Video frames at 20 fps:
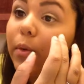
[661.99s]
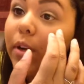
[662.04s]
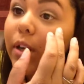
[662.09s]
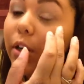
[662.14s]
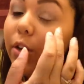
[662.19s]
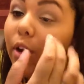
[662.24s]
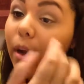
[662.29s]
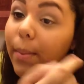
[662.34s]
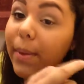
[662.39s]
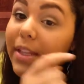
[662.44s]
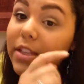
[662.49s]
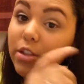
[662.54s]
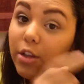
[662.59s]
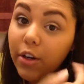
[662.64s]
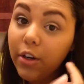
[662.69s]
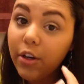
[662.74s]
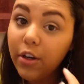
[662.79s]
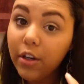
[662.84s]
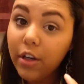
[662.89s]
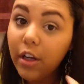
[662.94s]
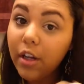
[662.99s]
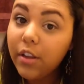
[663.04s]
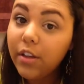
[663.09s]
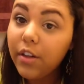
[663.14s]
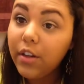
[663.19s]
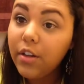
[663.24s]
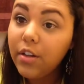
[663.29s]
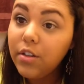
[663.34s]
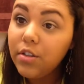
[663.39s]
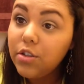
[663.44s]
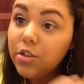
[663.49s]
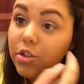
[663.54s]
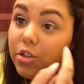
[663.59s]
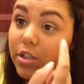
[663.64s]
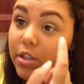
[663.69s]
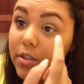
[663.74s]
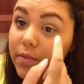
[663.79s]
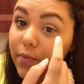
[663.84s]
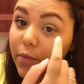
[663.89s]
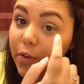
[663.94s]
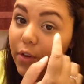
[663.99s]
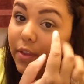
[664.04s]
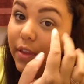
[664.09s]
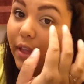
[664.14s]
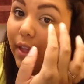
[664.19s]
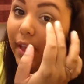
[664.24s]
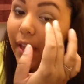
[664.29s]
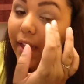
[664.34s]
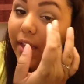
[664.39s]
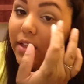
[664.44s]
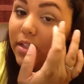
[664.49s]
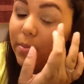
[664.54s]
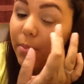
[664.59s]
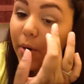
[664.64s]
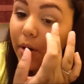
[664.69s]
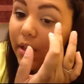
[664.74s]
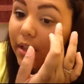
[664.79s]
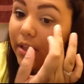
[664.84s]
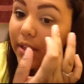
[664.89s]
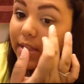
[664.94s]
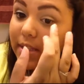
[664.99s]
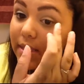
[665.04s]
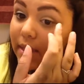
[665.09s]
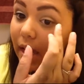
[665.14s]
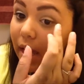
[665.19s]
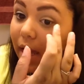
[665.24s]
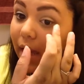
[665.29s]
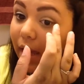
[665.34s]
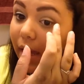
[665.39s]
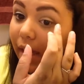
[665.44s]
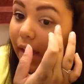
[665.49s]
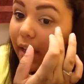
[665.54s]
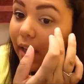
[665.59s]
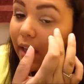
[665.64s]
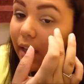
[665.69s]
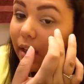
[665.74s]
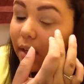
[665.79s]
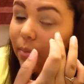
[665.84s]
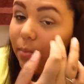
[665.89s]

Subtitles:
We're going to grab a darker color just for the end part of this eye.